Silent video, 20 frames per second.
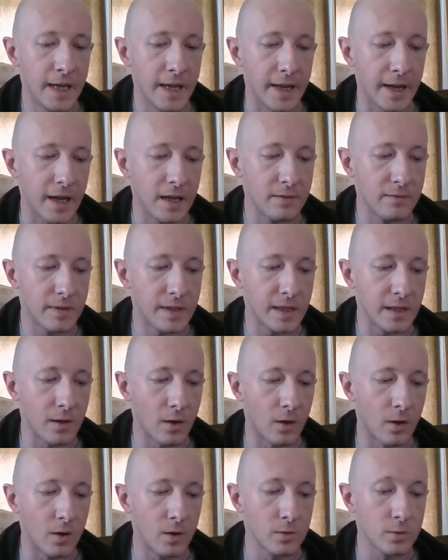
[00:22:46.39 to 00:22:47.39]
envying
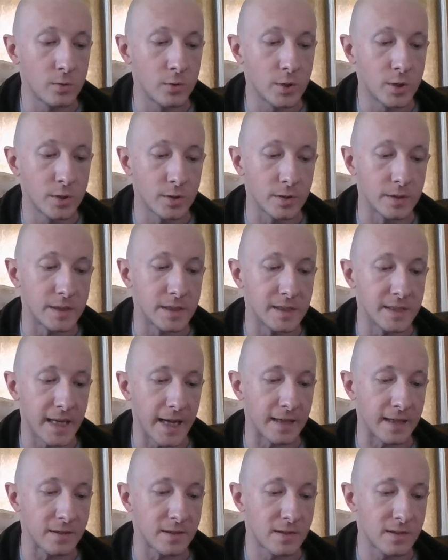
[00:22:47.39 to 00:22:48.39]
all who could
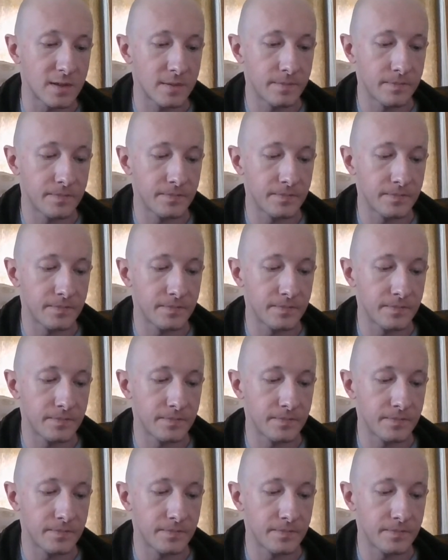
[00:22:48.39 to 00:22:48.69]
dance.